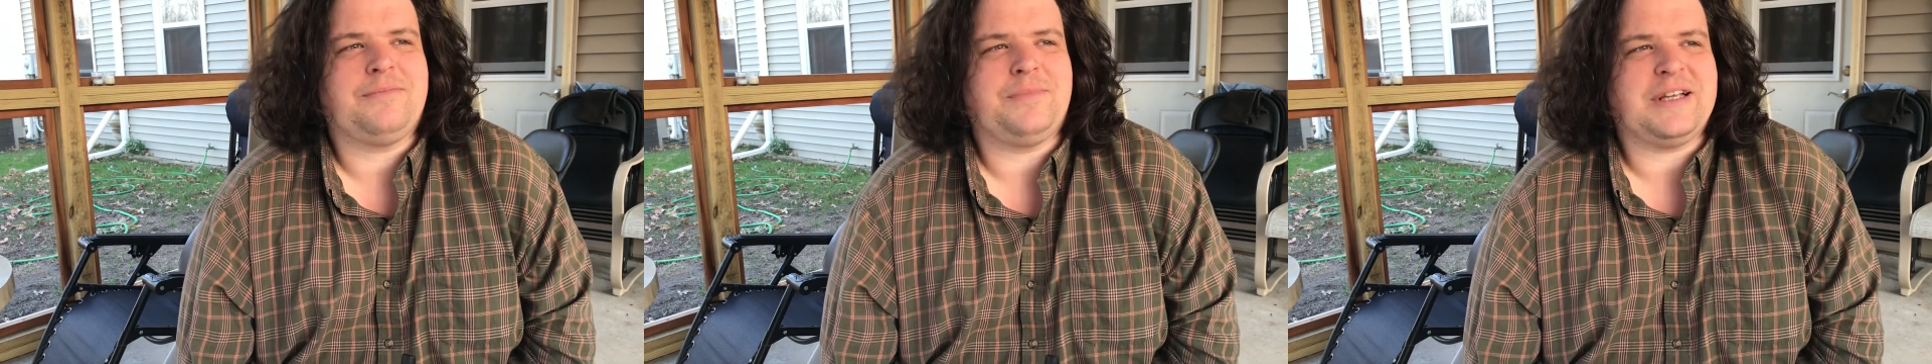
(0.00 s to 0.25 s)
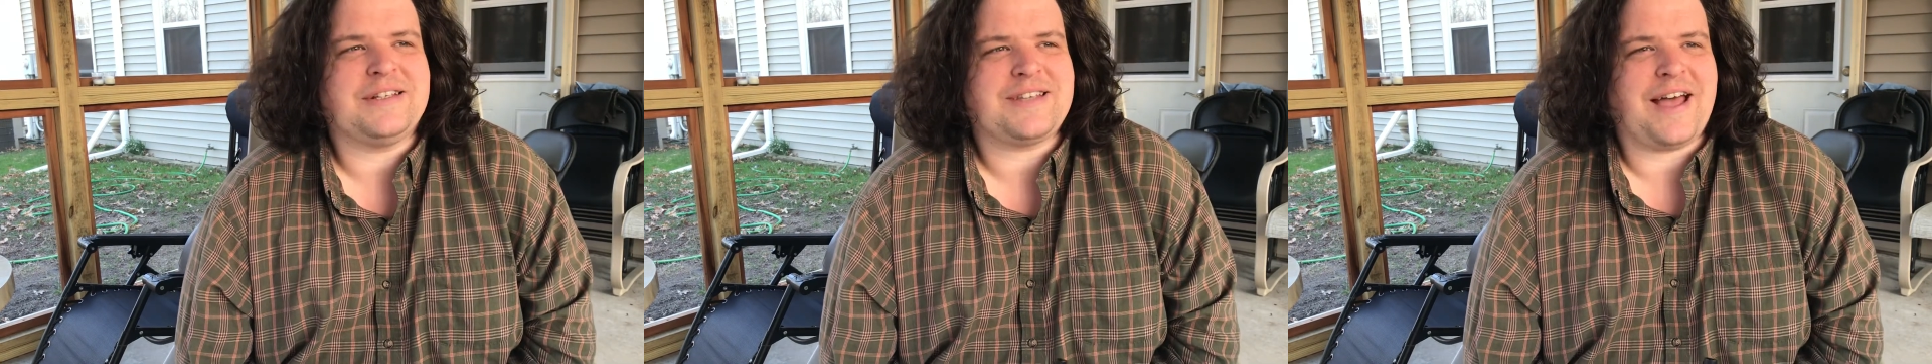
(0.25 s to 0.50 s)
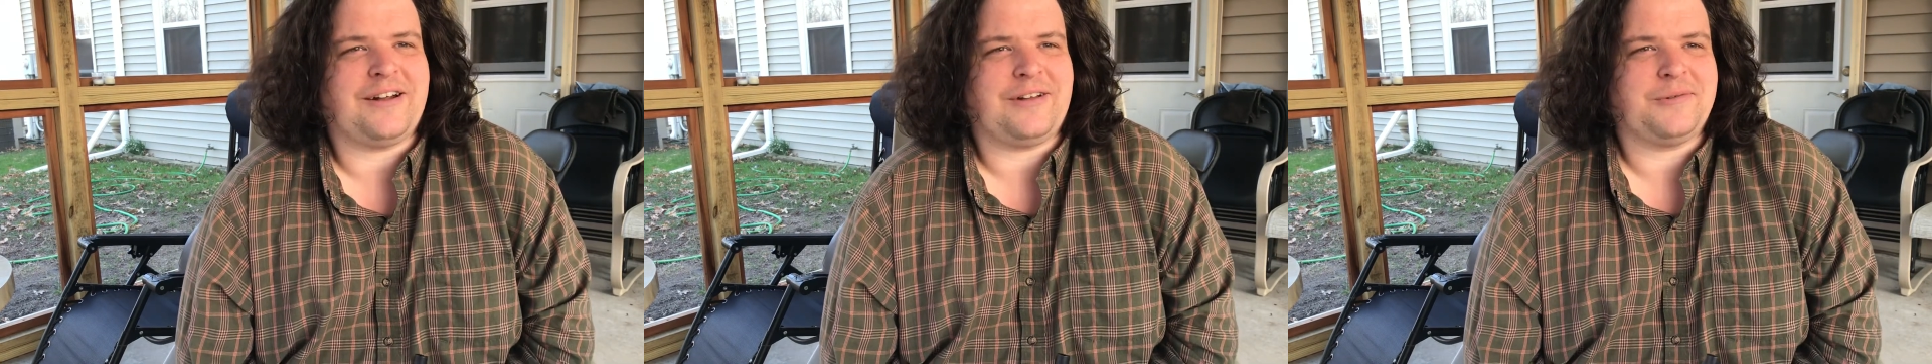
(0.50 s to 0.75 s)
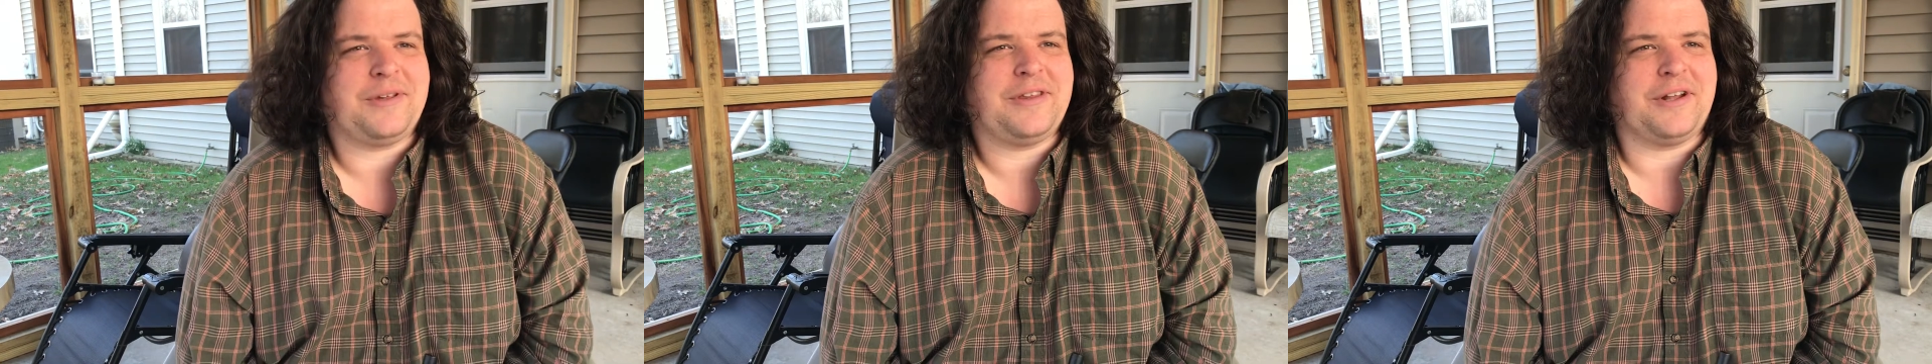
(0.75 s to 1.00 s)
being
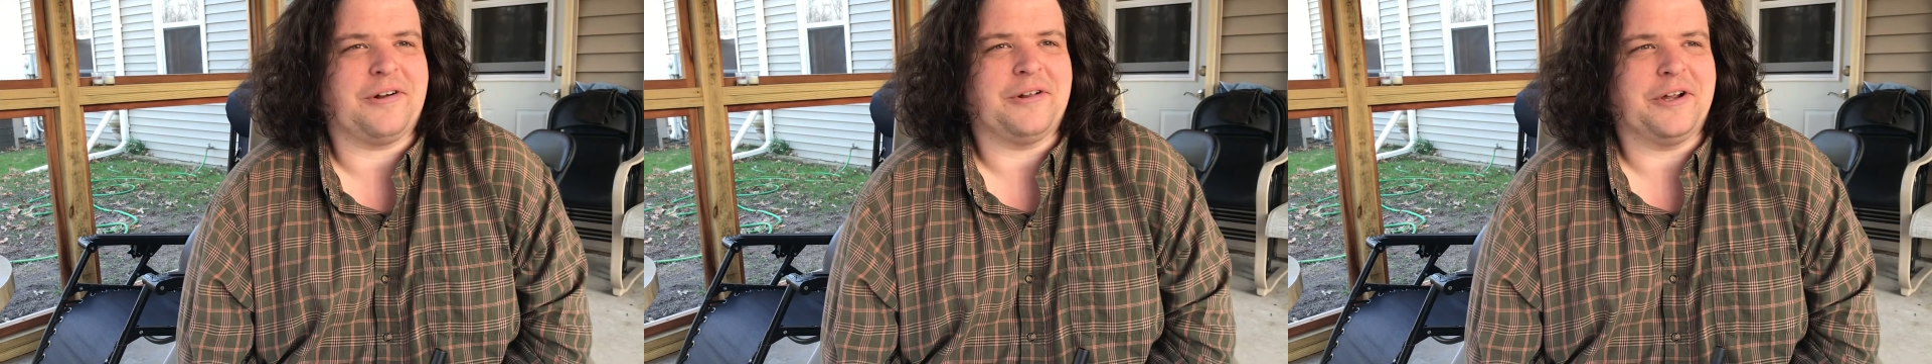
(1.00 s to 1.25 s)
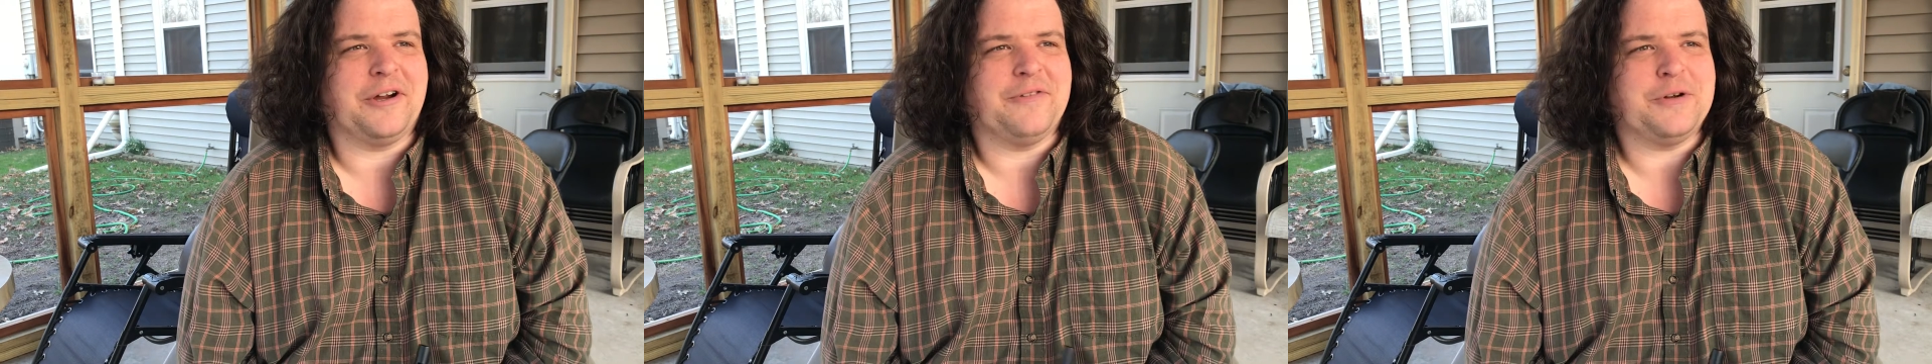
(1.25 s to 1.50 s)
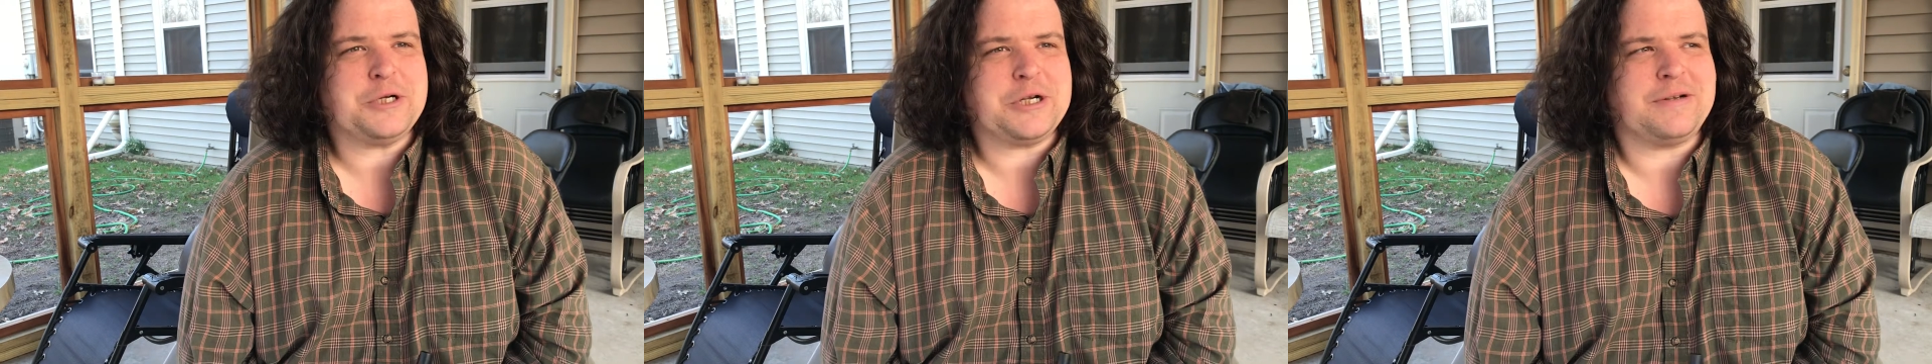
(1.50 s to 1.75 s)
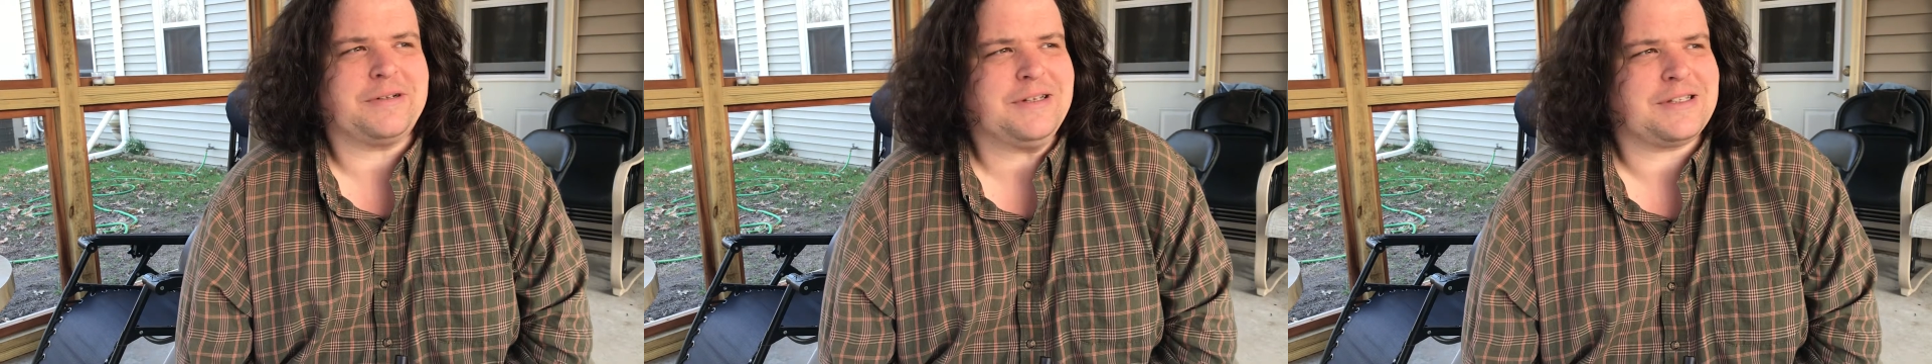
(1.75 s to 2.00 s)
saddled with an earlier
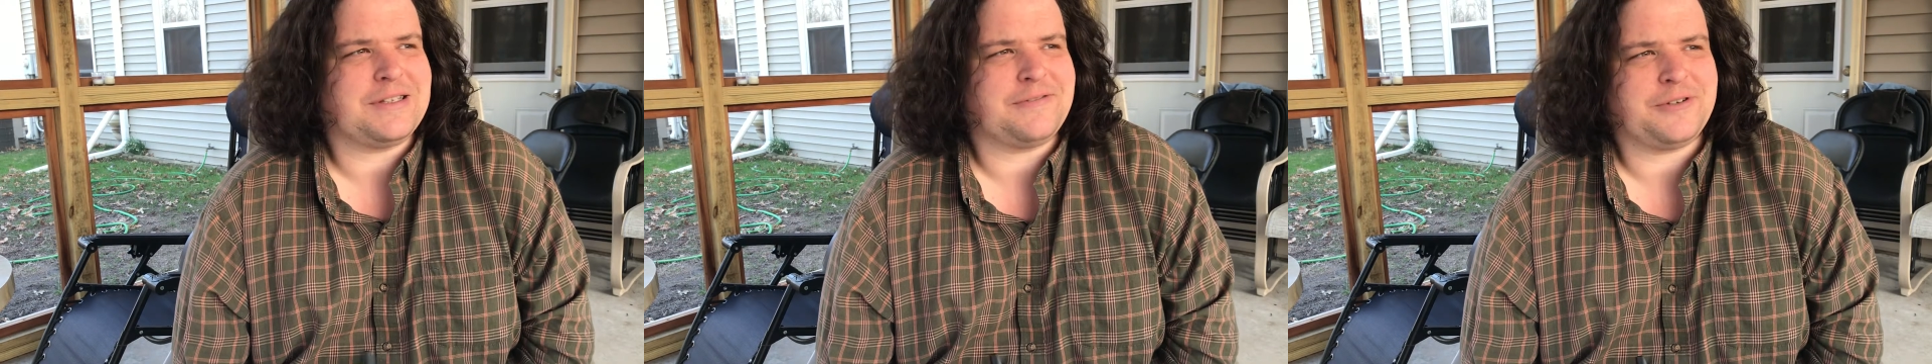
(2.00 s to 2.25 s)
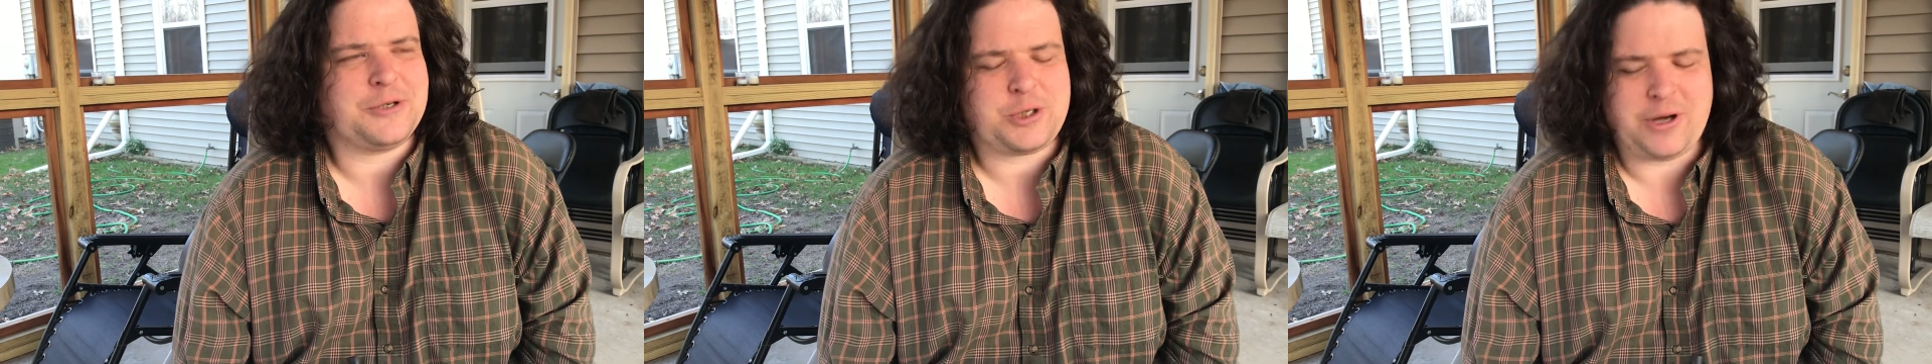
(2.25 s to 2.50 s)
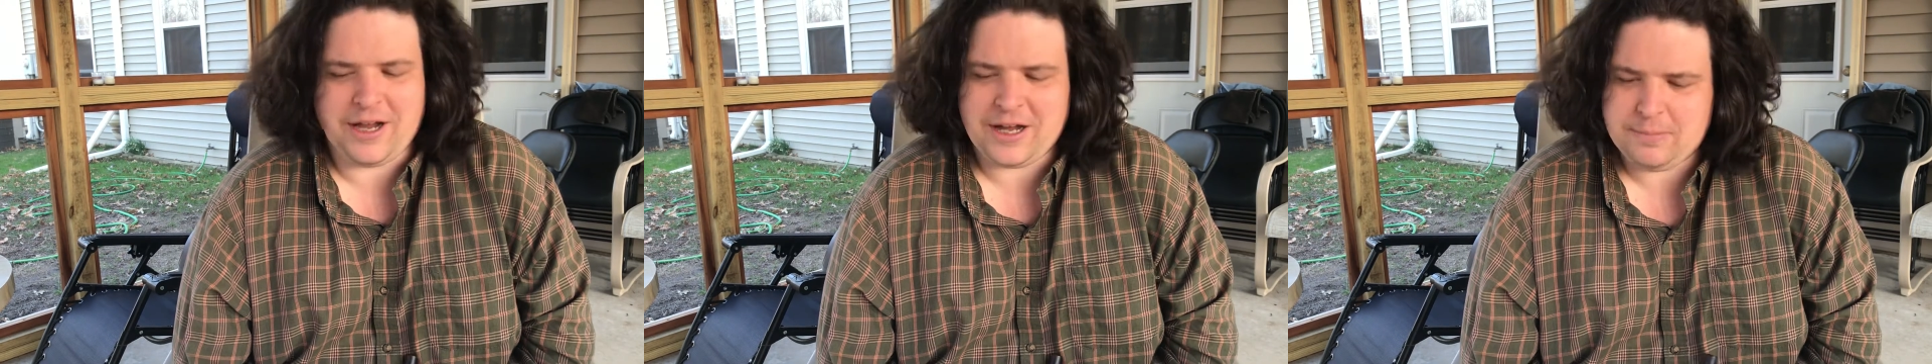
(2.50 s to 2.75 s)
version because of the first track